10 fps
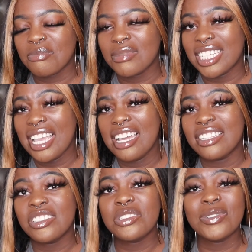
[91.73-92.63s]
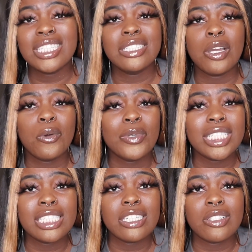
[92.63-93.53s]
yeah, there's really no
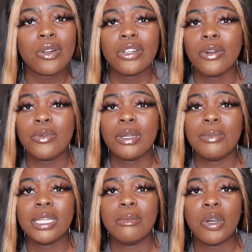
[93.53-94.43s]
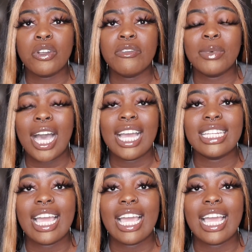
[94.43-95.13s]
reason or no real big motive behind it.